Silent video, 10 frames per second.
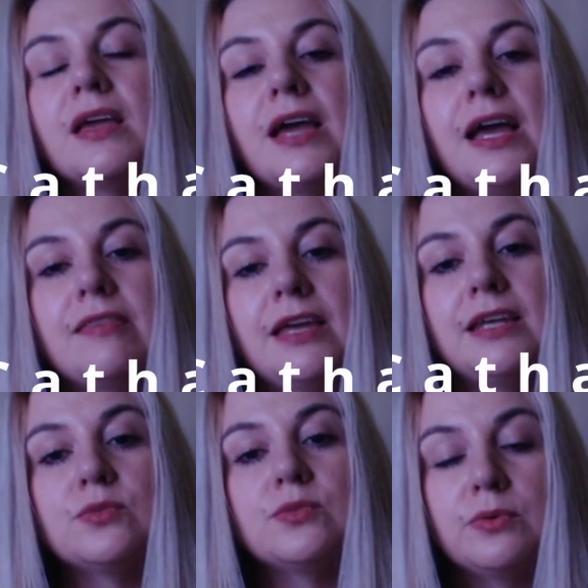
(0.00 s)
And that
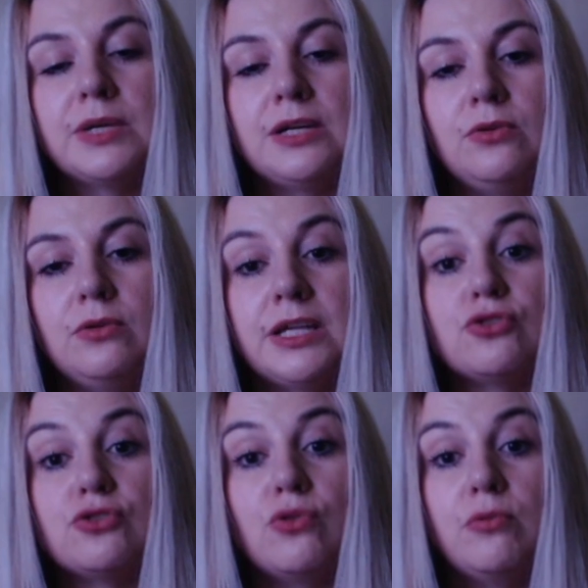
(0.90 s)
is what we call a
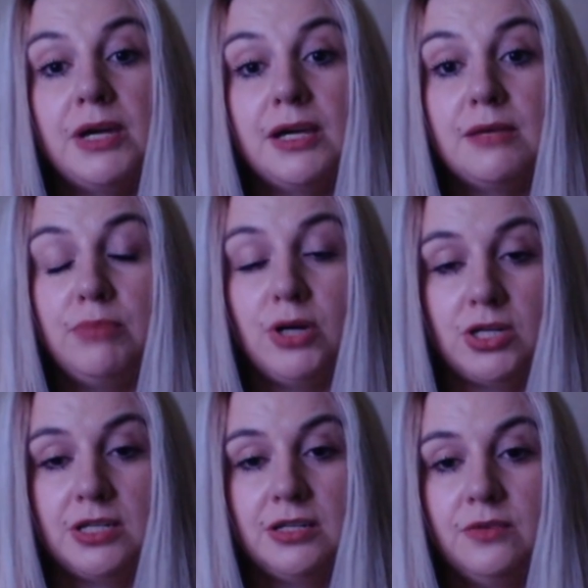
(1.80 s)
trauma bond,